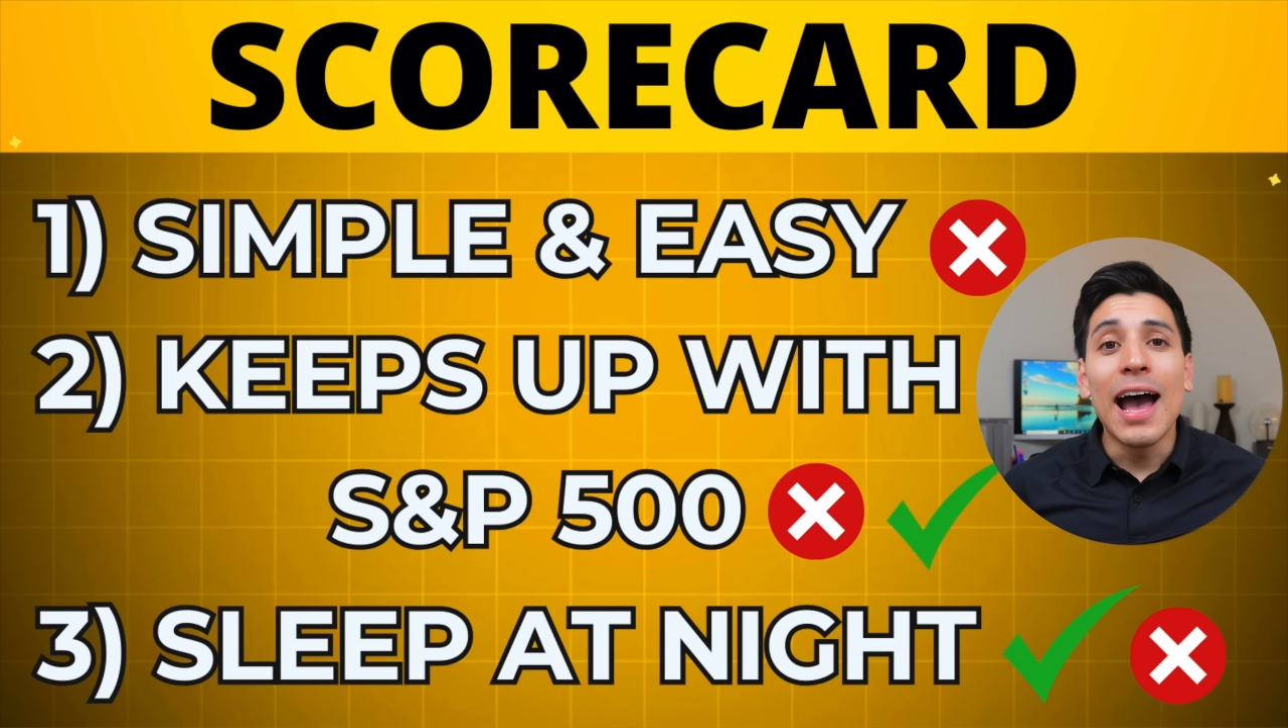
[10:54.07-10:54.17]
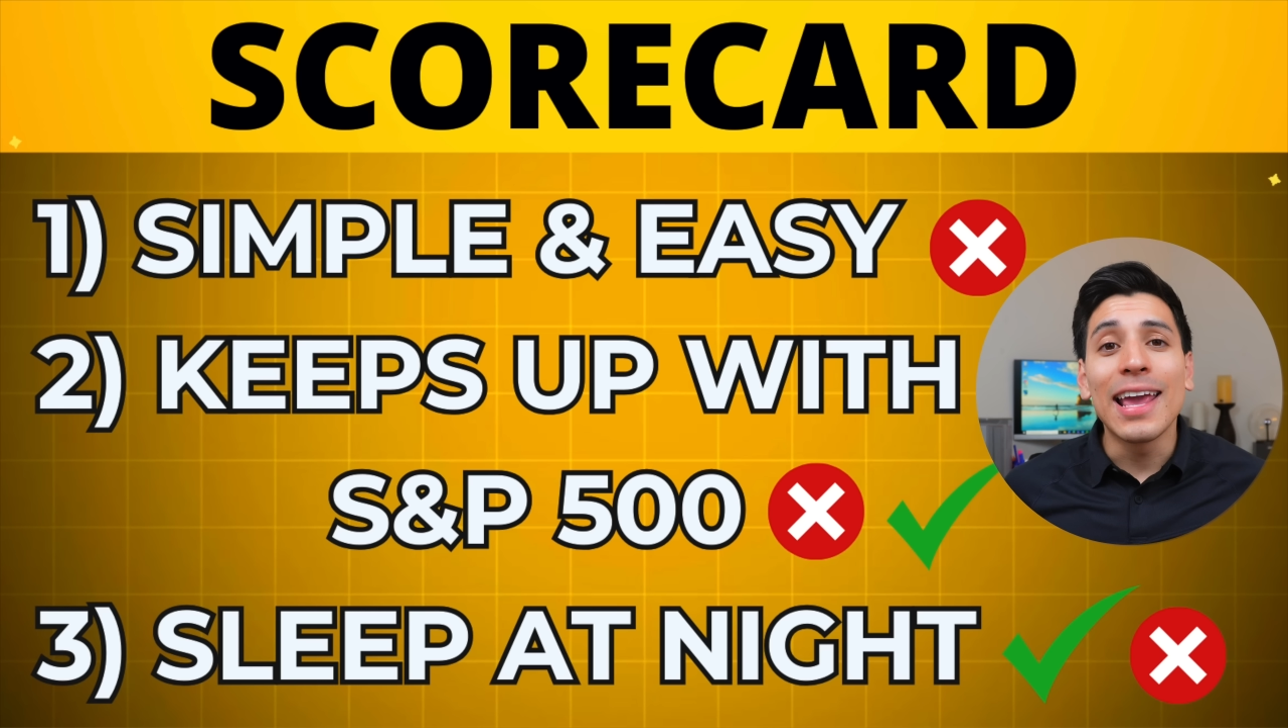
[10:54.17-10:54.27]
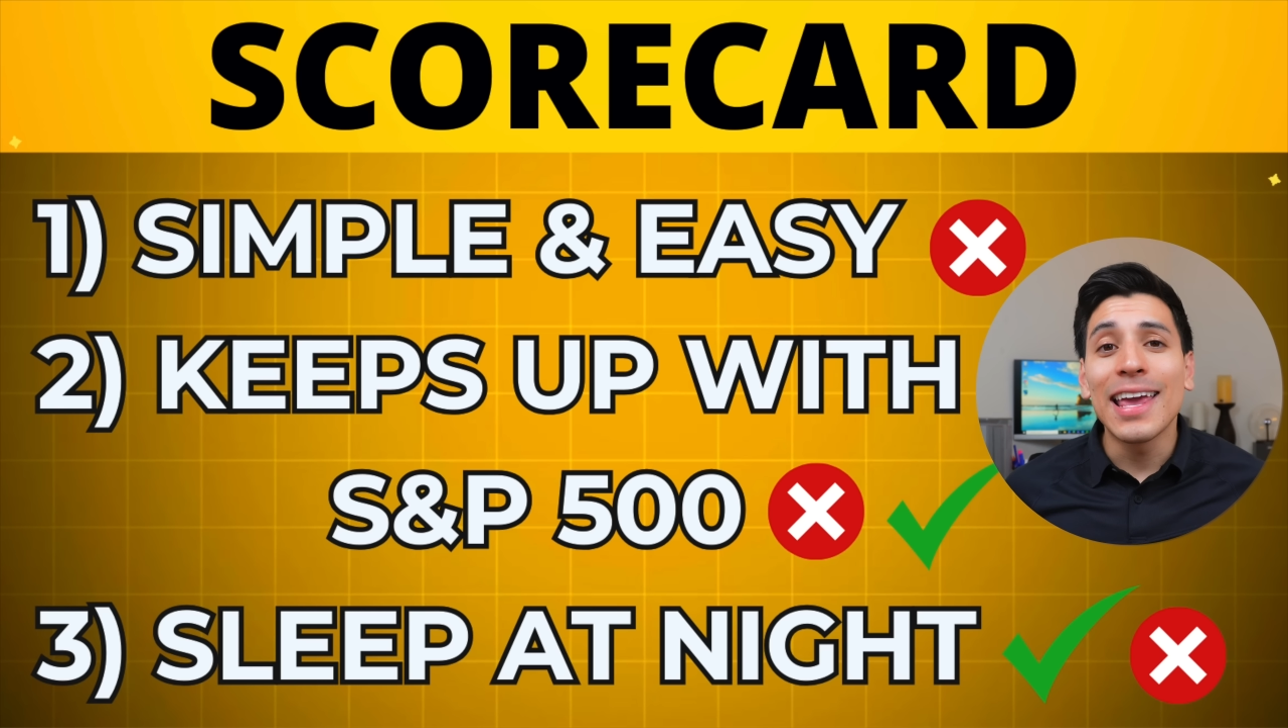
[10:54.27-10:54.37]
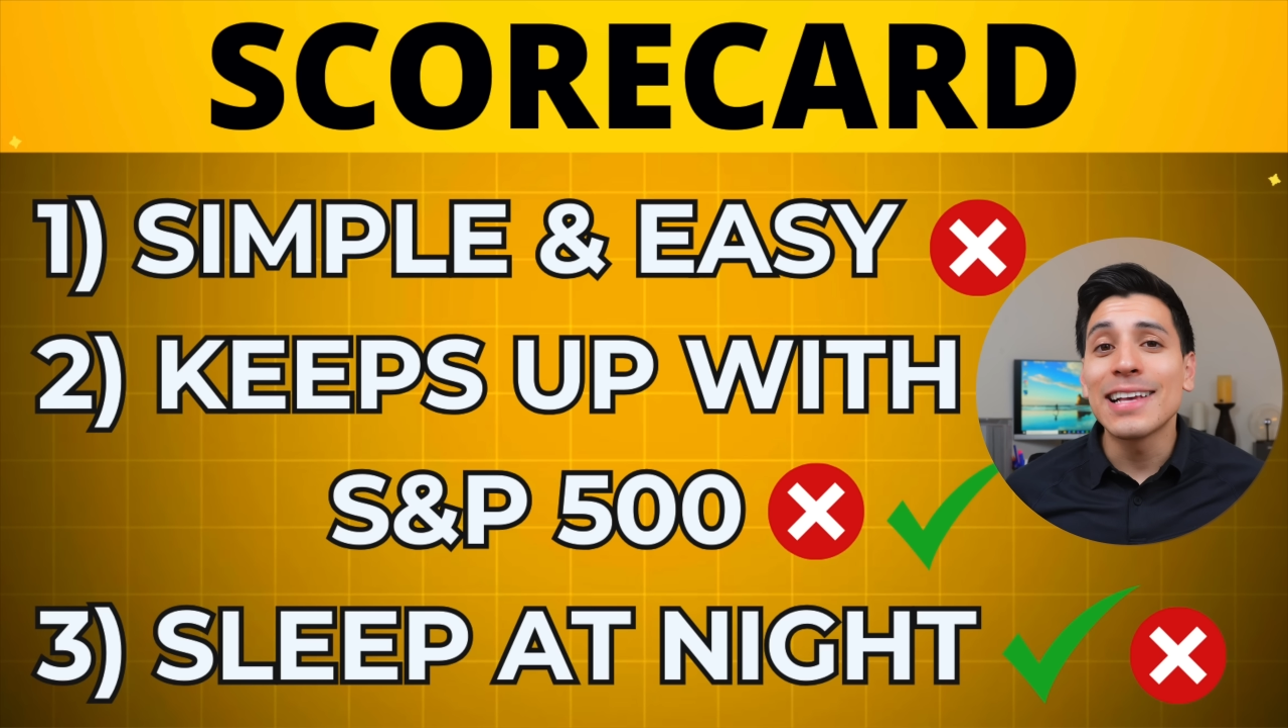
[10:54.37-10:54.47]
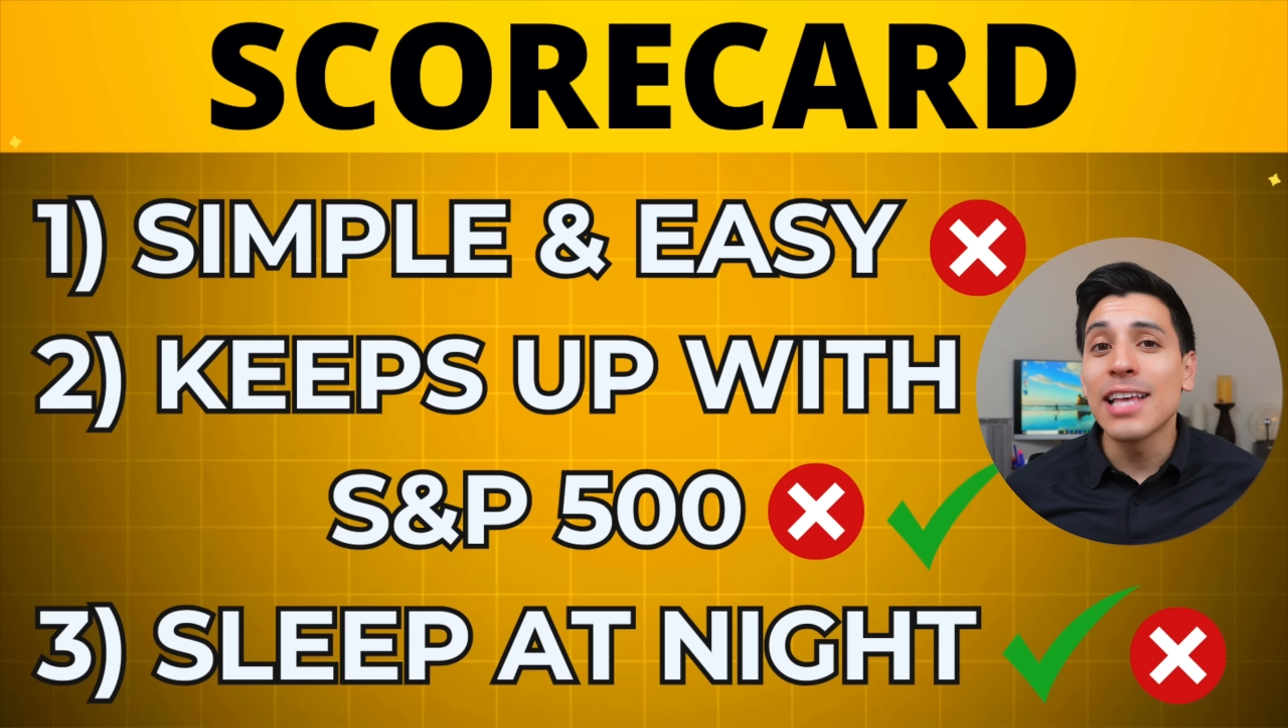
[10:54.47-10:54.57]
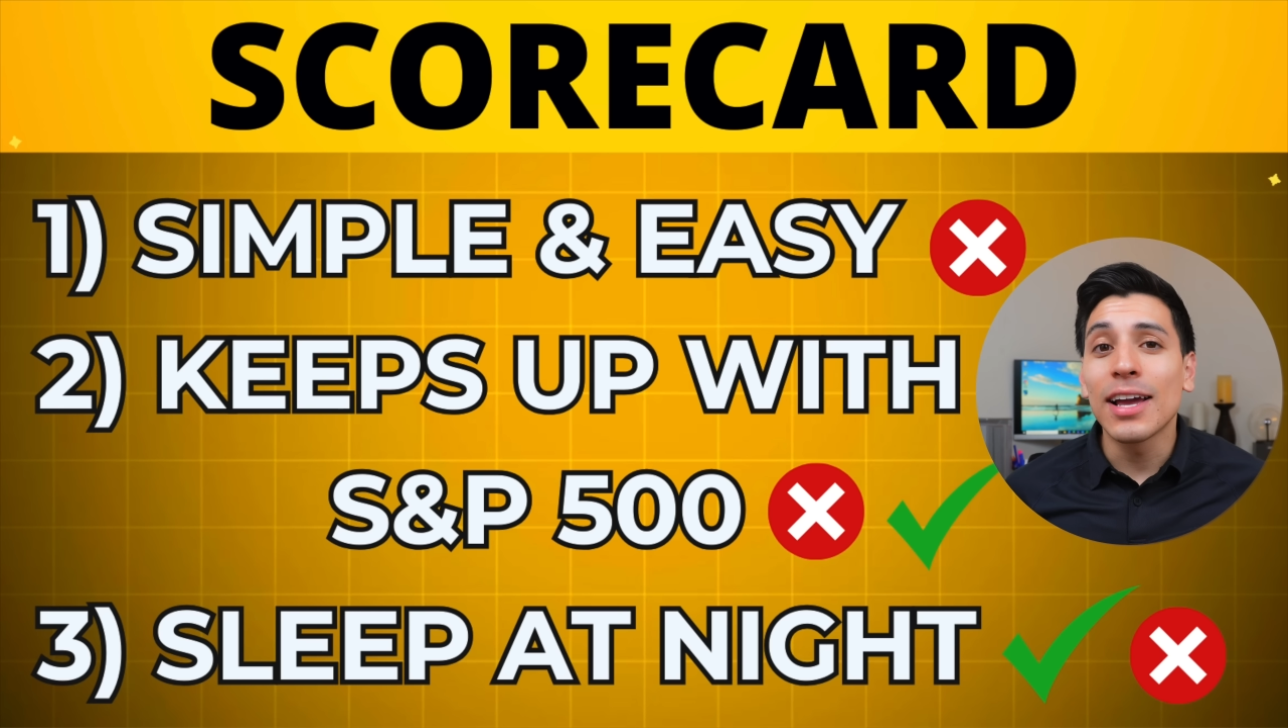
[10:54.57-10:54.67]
I guess I